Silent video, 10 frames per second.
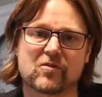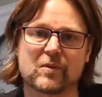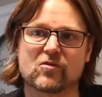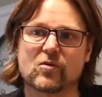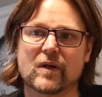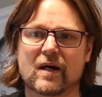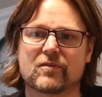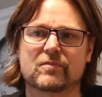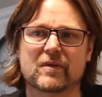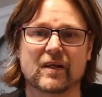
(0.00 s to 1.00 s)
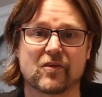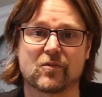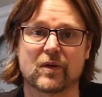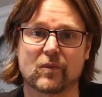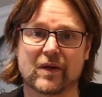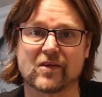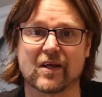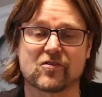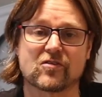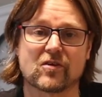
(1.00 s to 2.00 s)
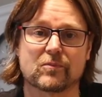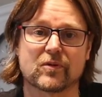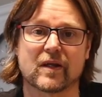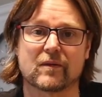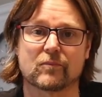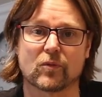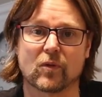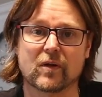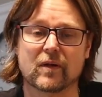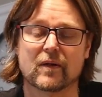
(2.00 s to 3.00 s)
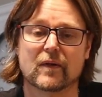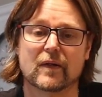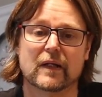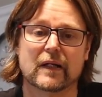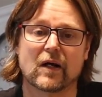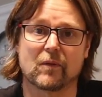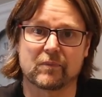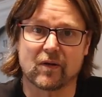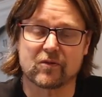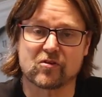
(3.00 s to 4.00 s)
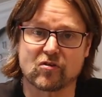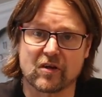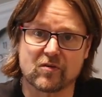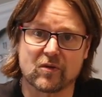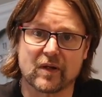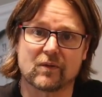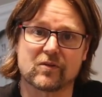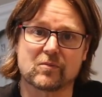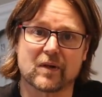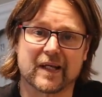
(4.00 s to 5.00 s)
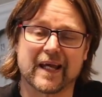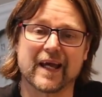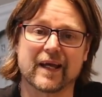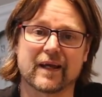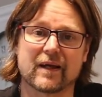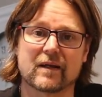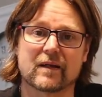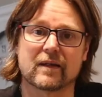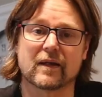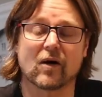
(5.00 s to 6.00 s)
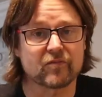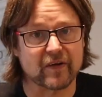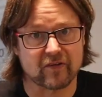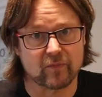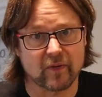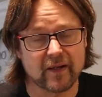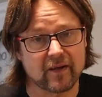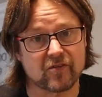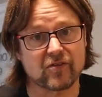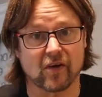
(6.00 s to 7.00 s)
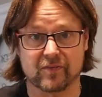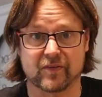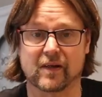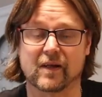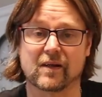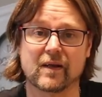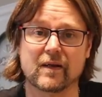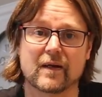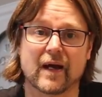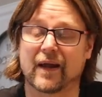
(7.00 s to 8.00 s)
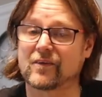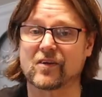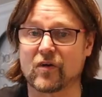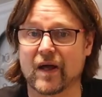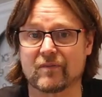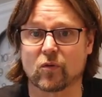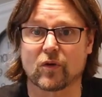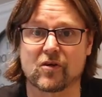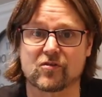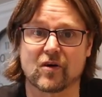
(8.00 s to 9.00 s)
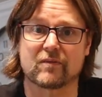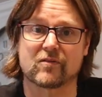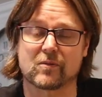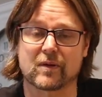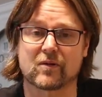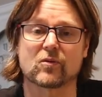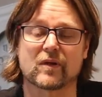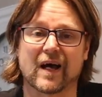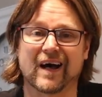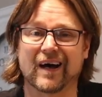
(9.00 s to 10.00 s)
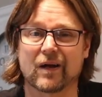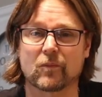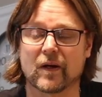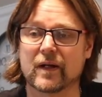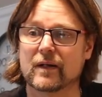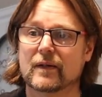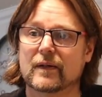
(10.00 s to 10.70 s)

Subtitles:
It's been 2.5, nearly 3 weeks now since I put that brew on. I'm going to transfer it now into my keg the old-fashioned way. I'm going to siphon it in there, and I don't have an auto siphon, so I'm going to do it the hard way.